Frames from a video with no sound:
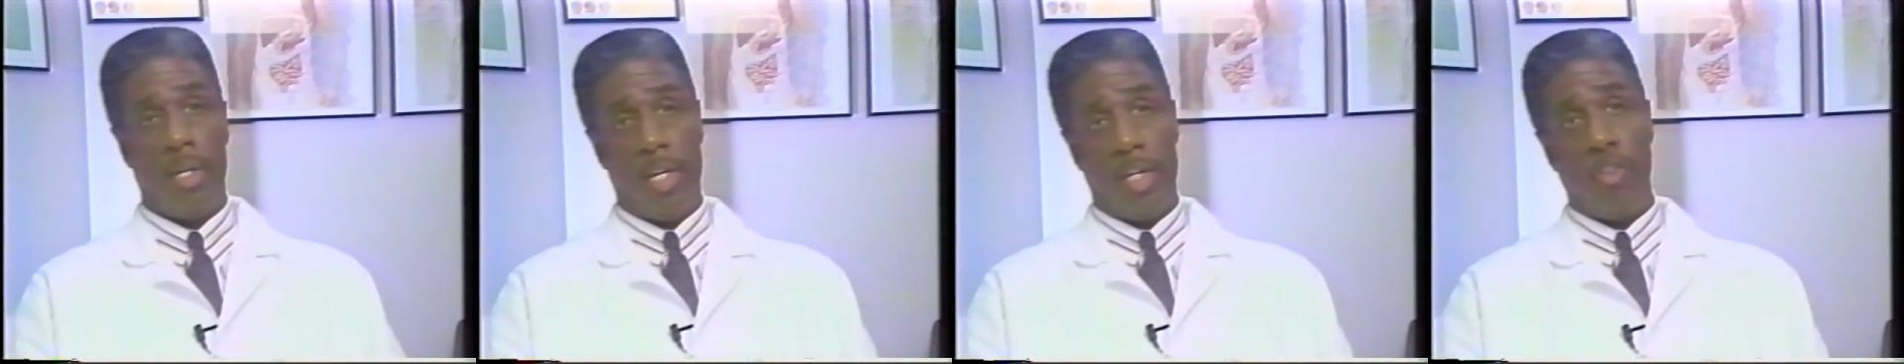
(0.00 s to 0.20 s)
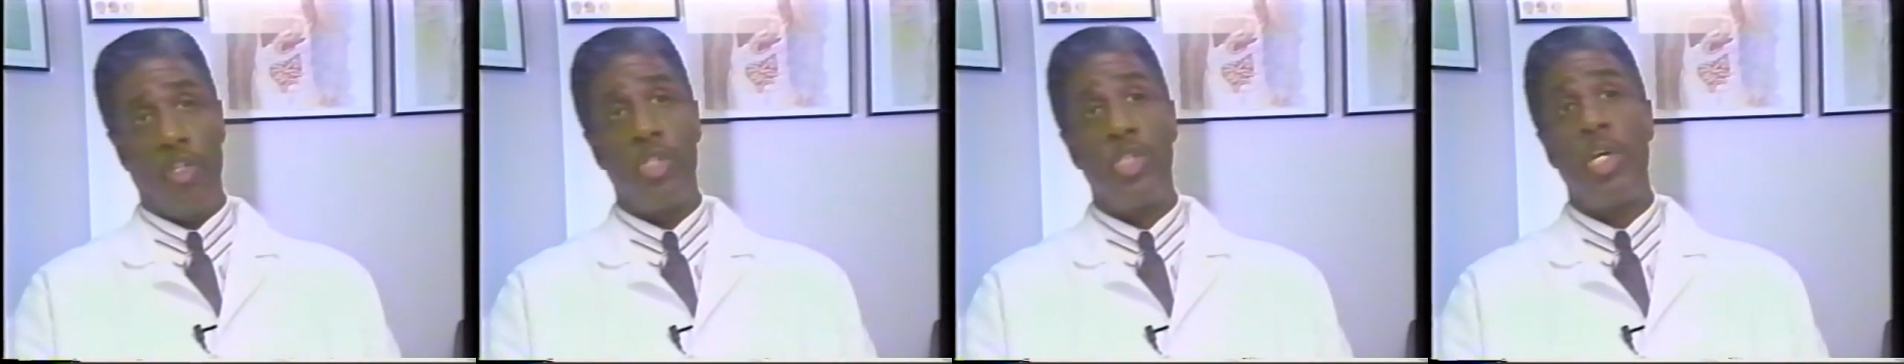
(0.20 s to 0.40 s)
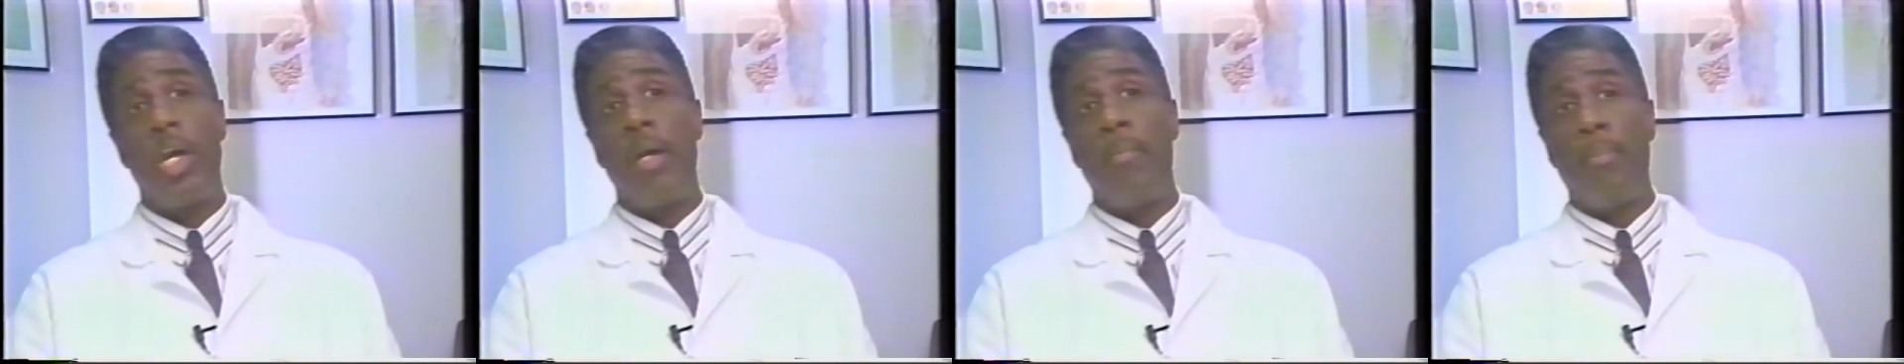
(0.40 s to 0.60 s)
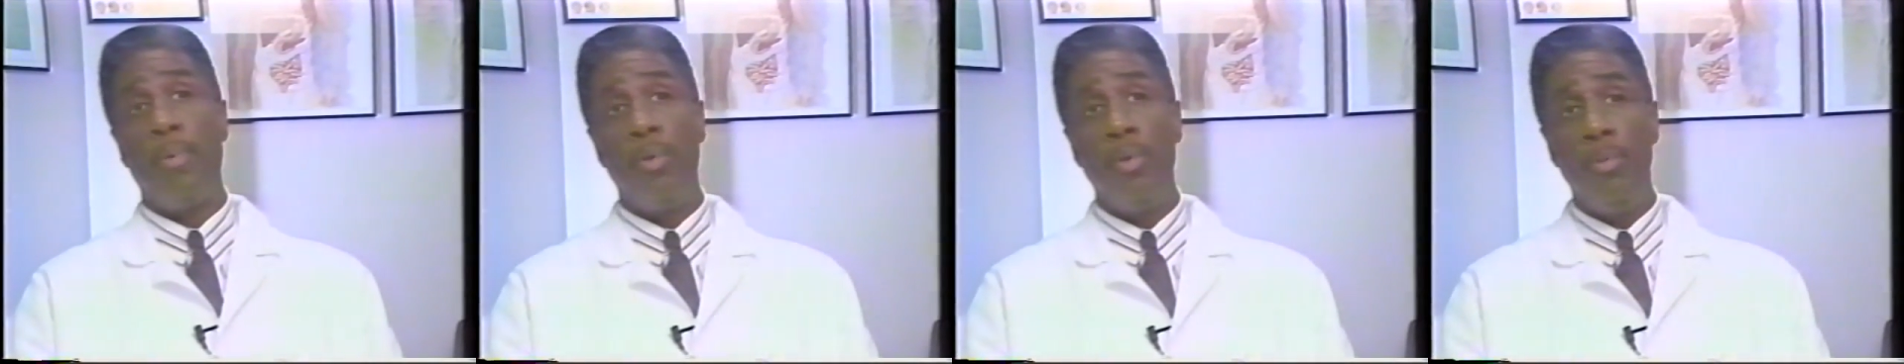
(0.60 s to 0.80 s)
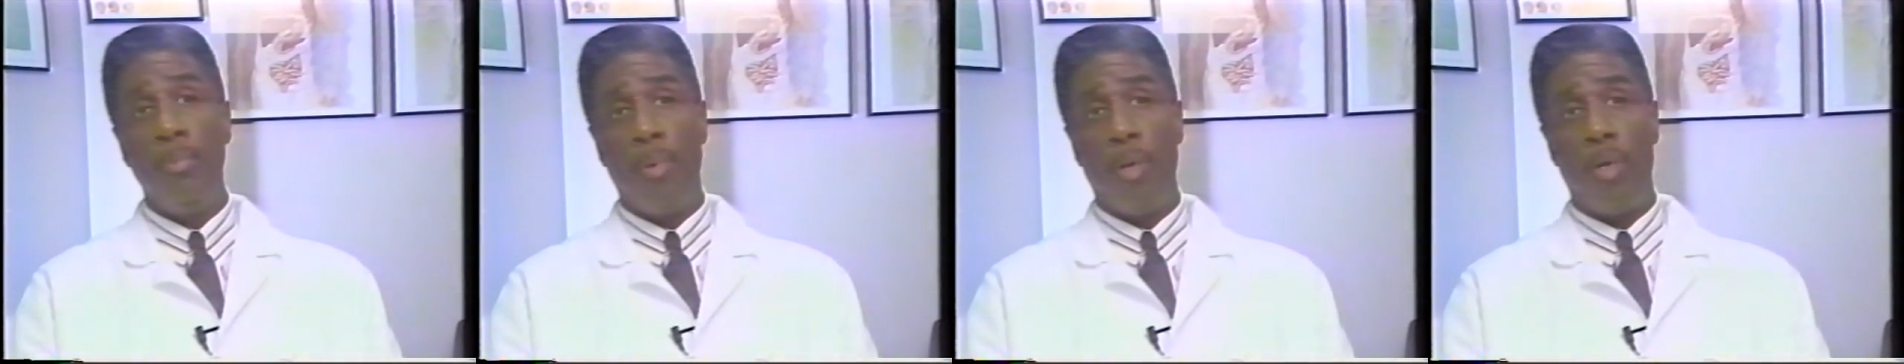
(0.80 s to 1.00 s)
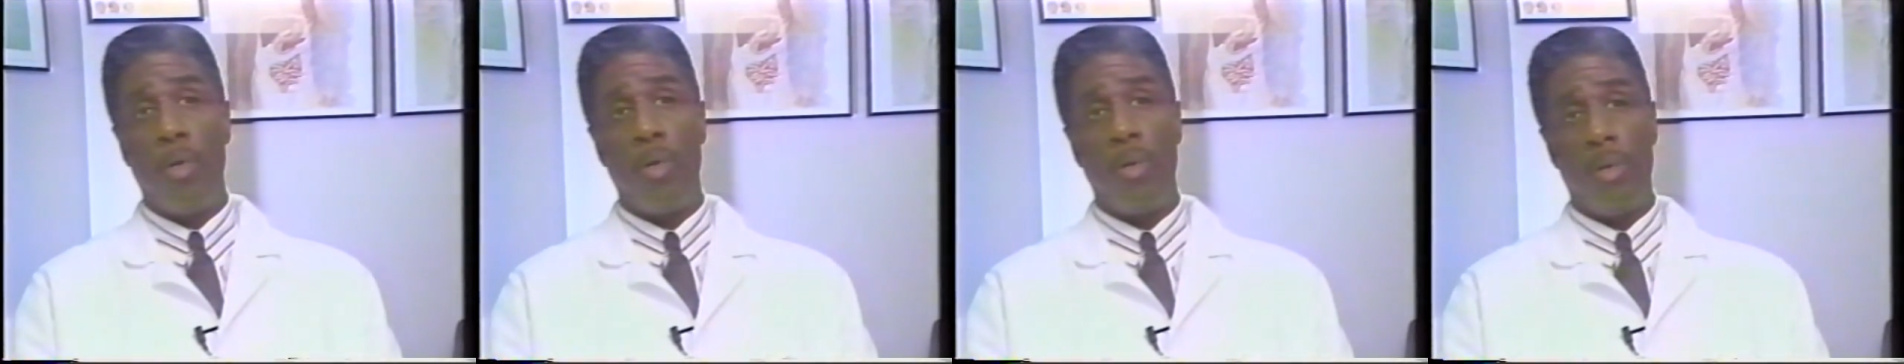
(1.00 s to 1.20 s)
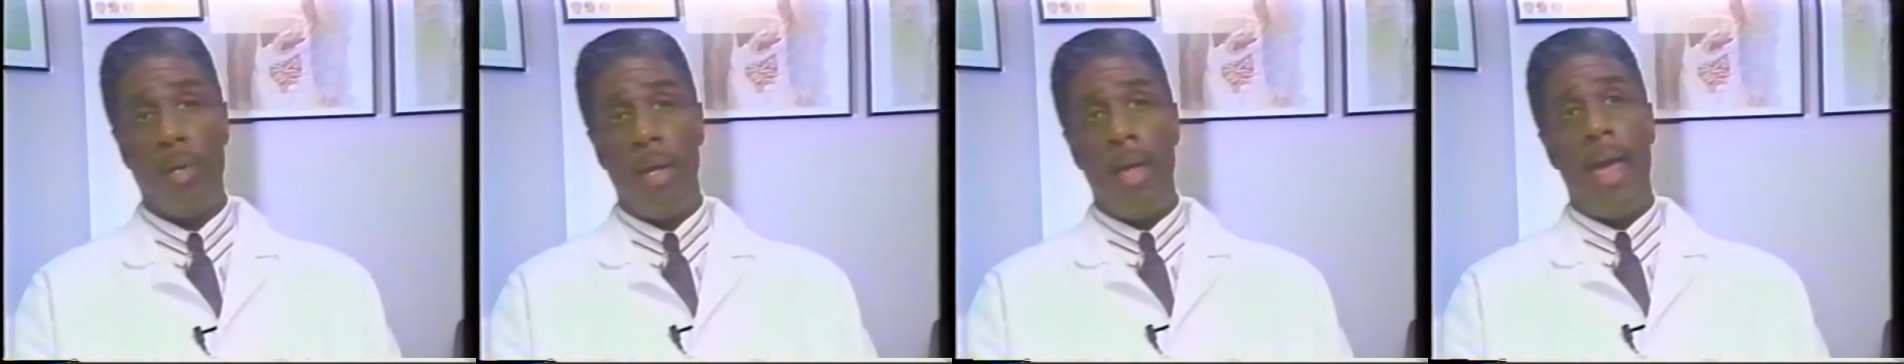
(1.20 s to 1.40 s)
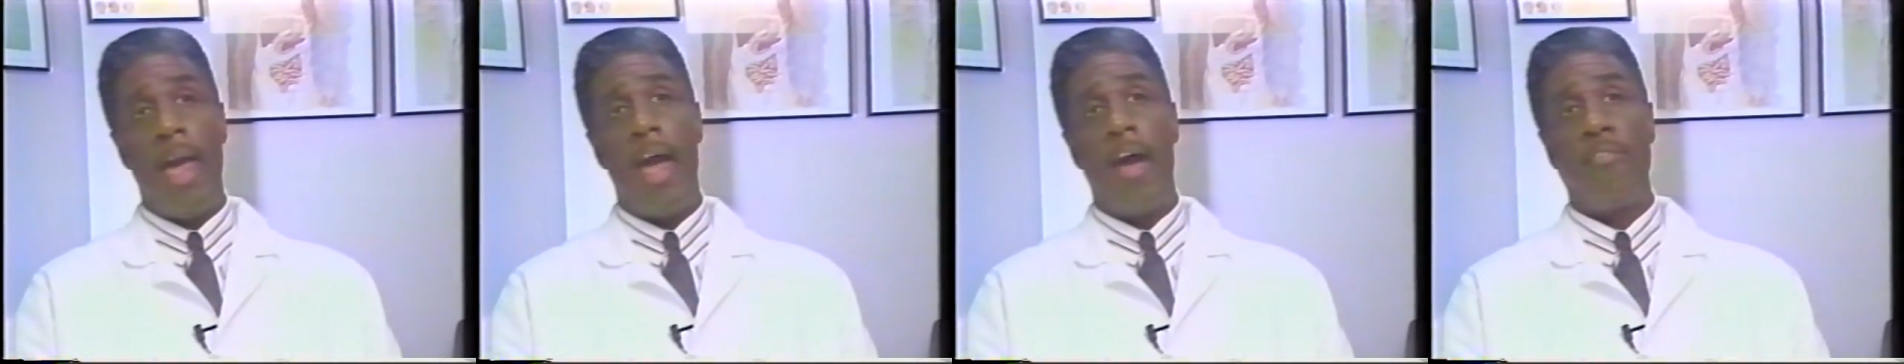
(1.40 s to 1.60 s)
in the shampoo bowl
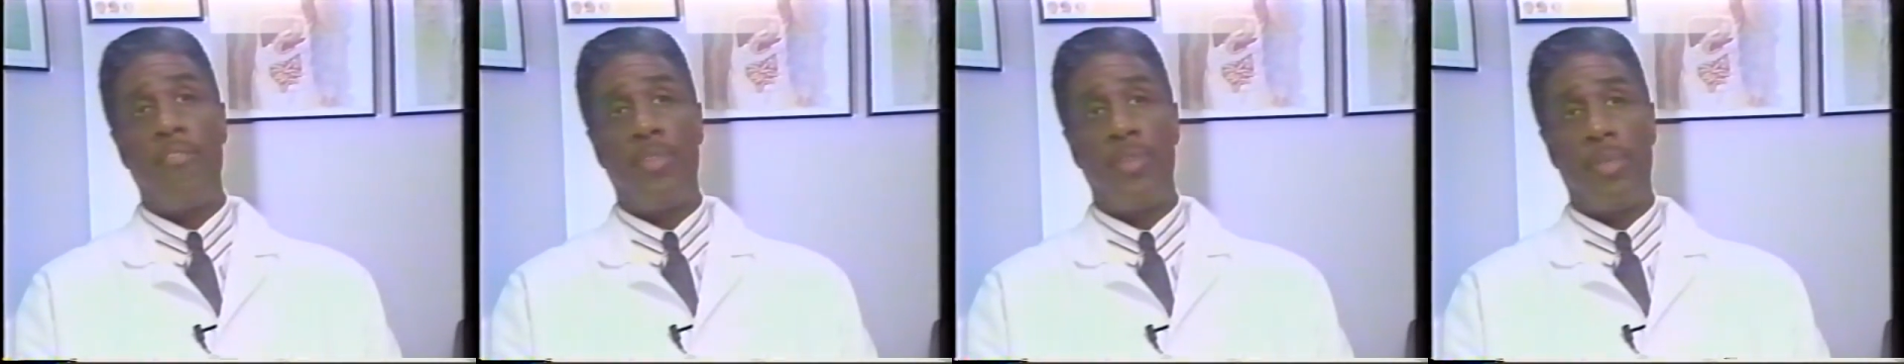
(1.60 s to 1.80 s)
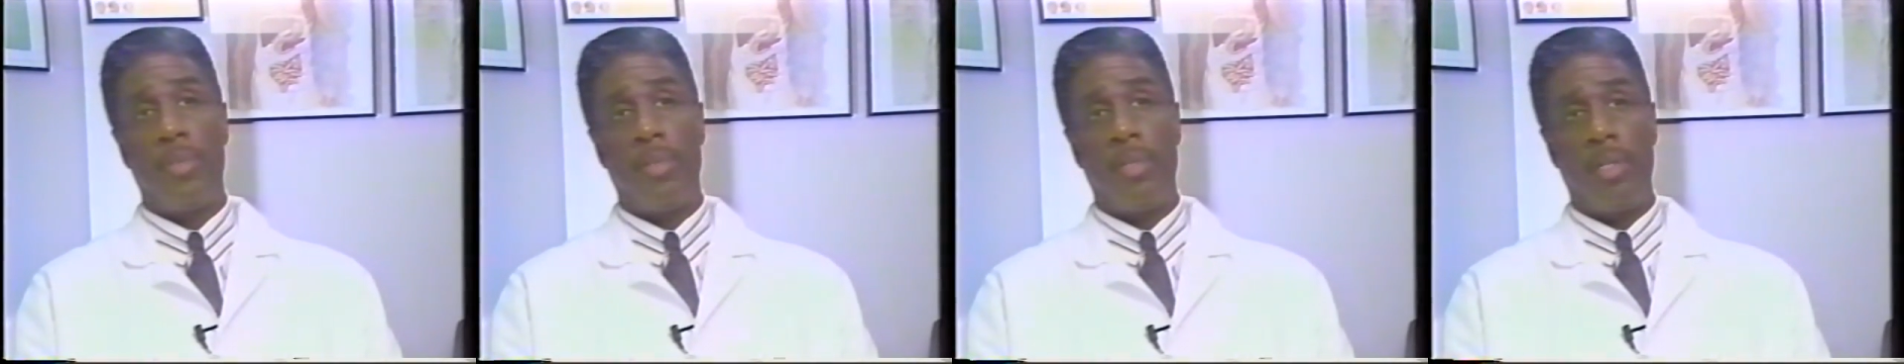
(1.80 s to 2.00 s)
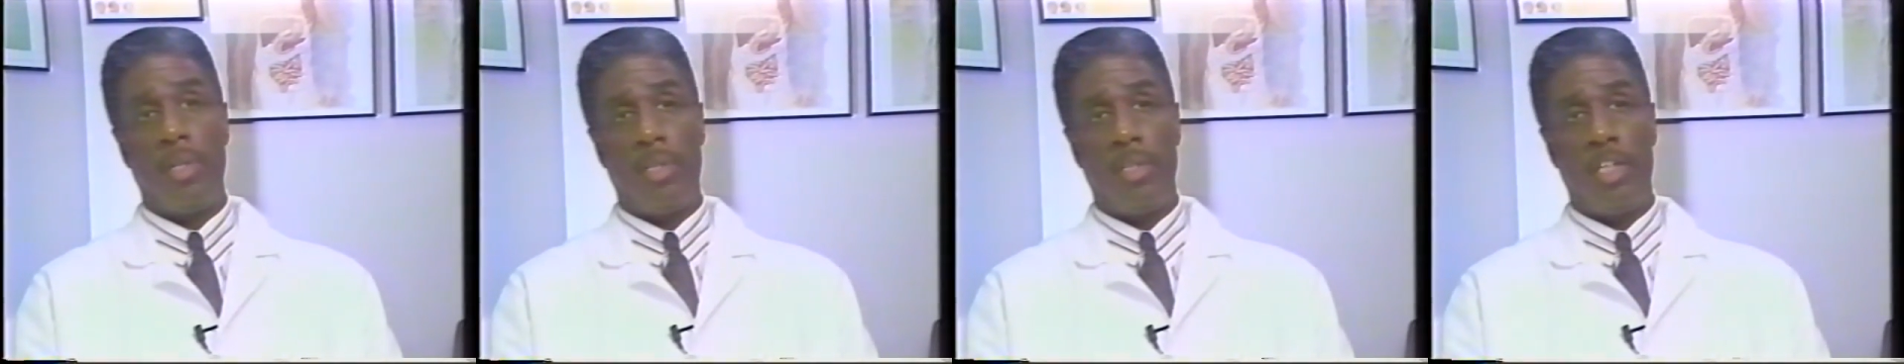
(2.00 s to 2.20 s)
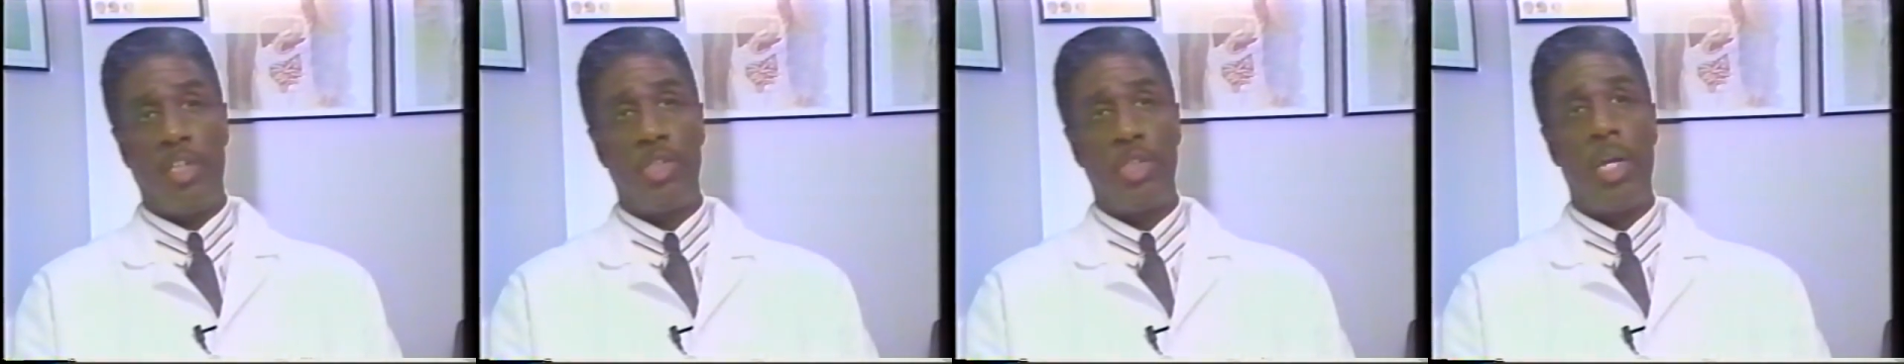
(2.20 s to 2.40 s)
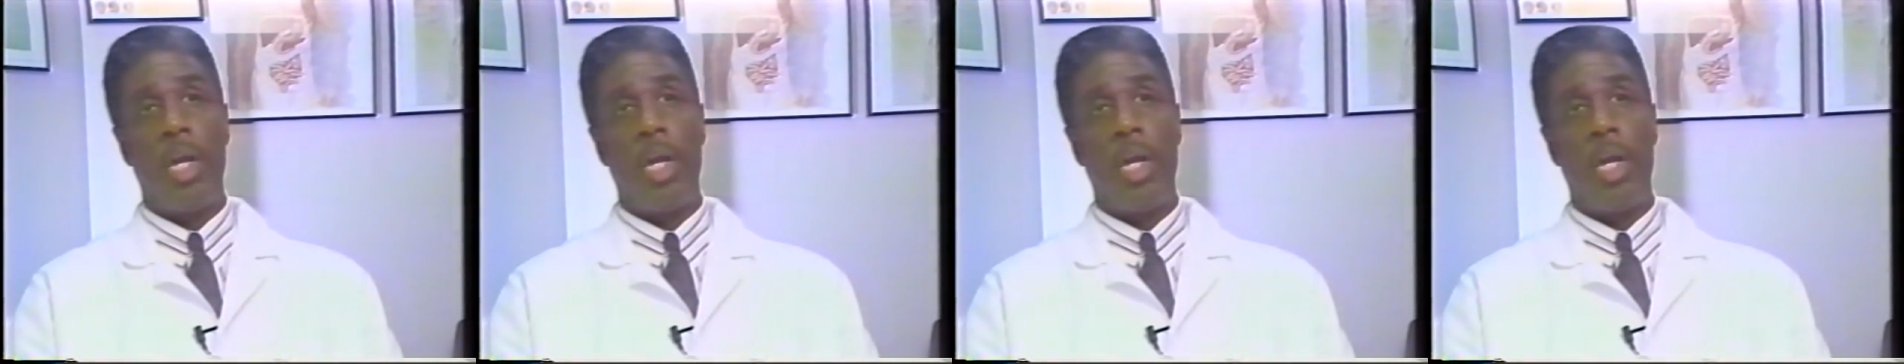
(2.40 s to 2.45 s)
after a